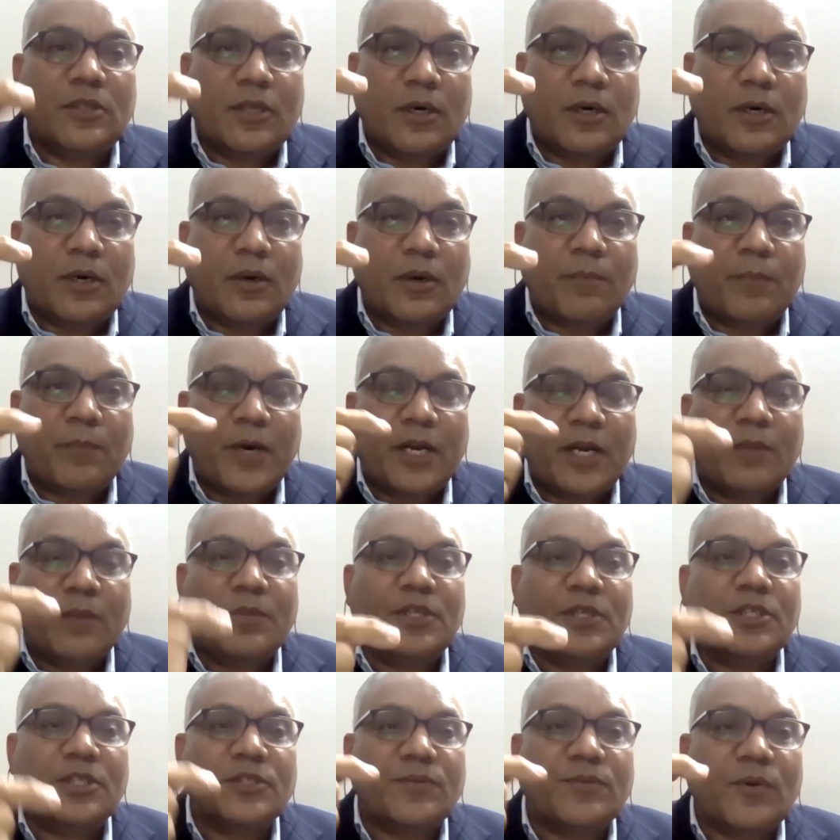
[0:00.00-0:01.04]
the
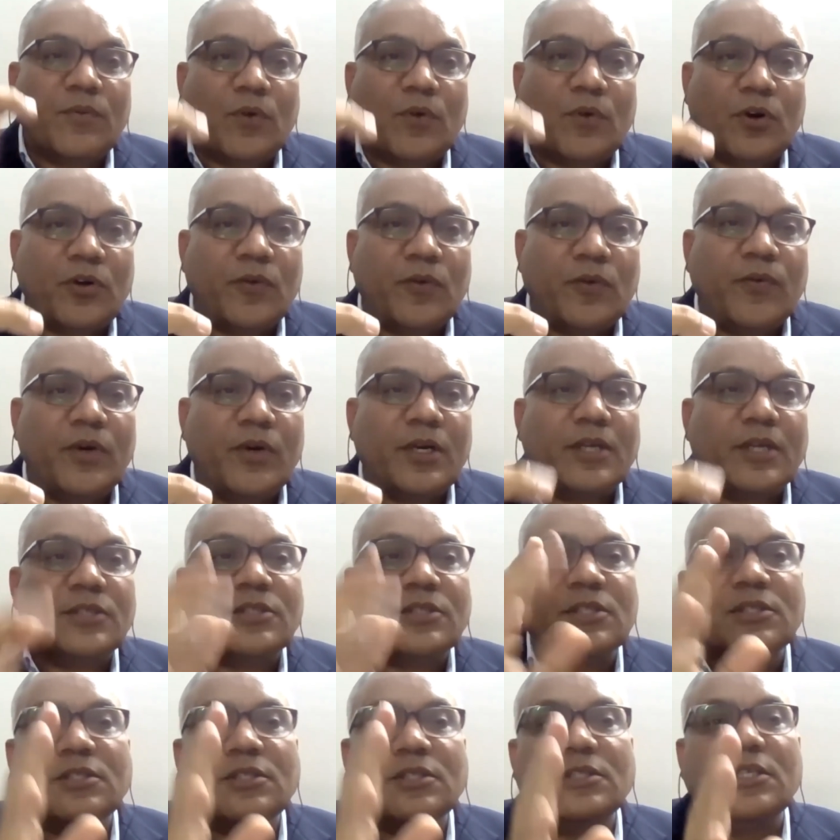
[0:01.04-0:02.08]
parameters for water for
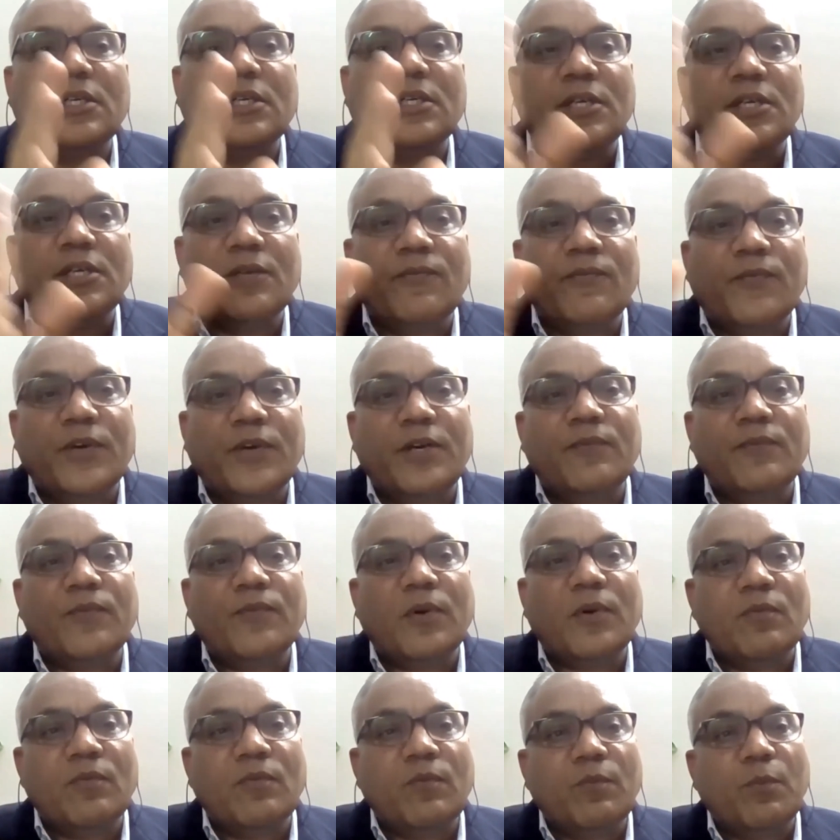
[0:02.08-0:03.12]
constructions are different
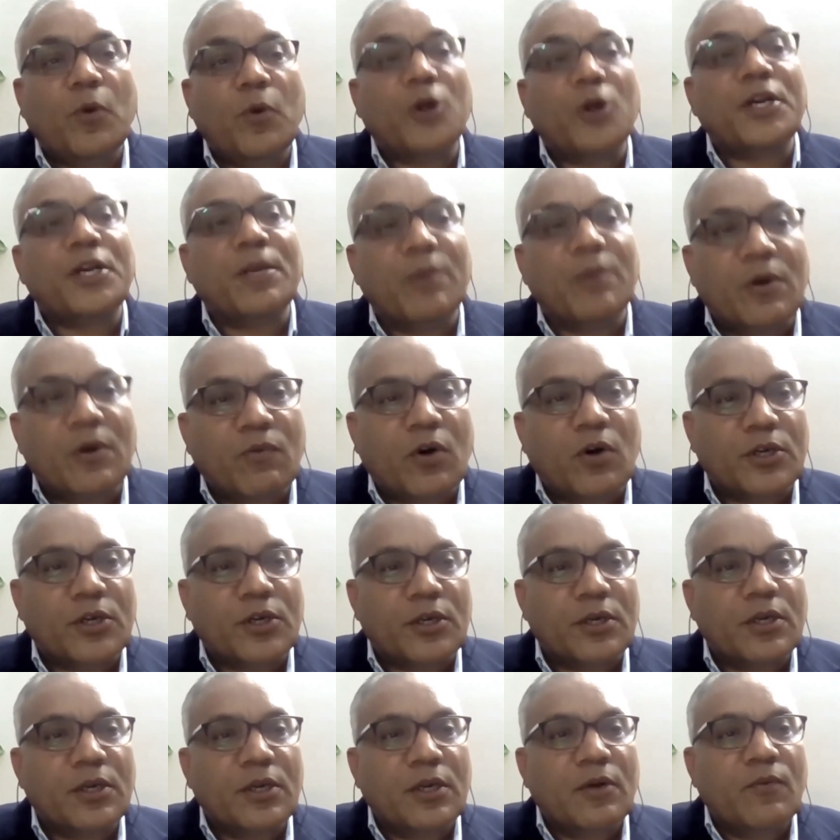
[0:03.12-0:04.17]
from potable
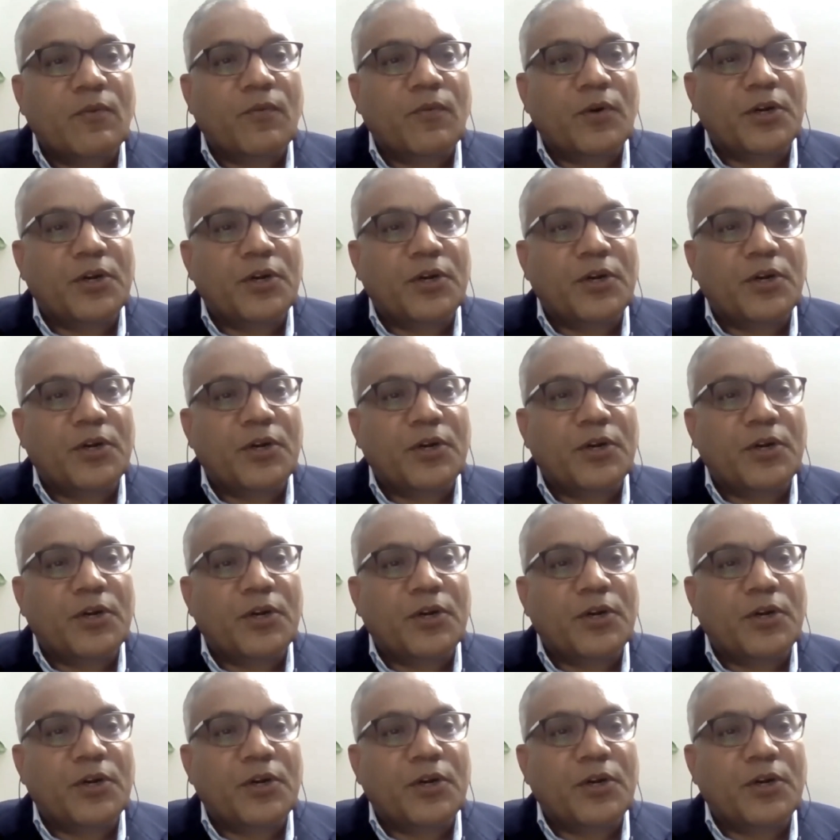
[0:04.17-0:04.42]
water. For